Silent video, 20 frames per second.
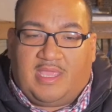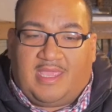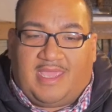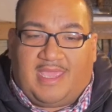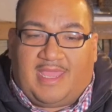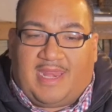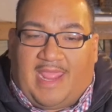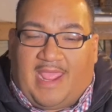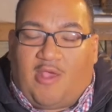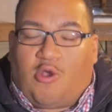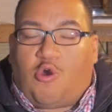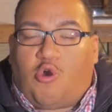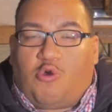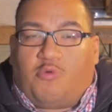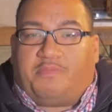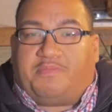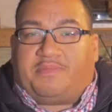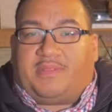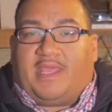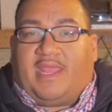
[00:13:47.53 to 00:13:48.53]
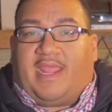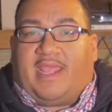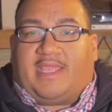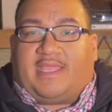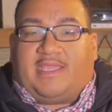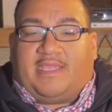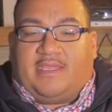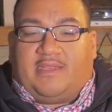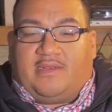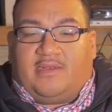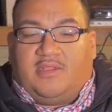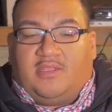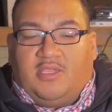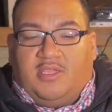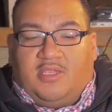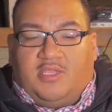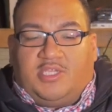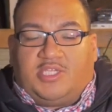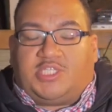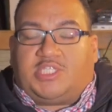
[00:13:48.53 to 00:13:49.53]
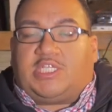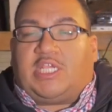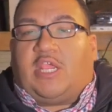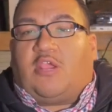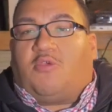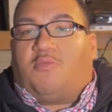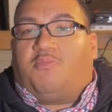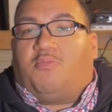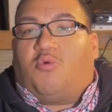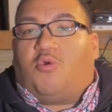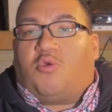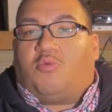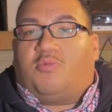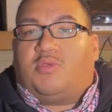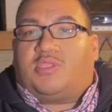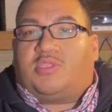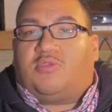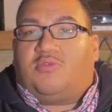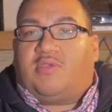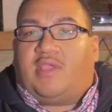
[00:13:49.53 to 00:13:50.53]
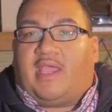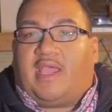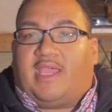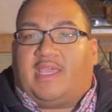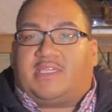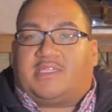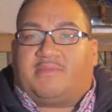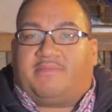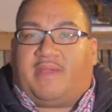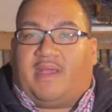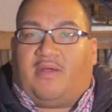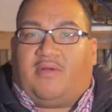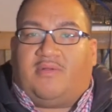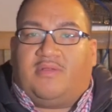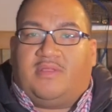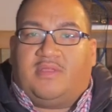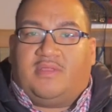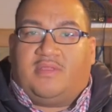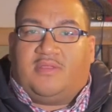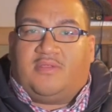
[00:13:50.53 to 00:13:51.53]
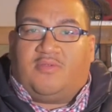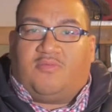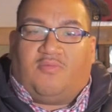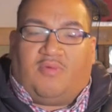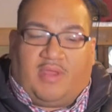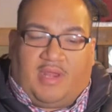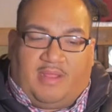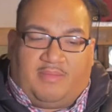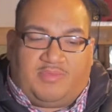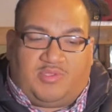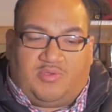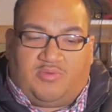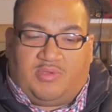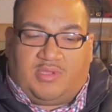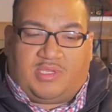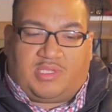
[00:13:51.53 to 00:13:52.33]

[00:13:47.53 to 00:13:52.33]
And I hope that I can share more with you guys about what I'm doing.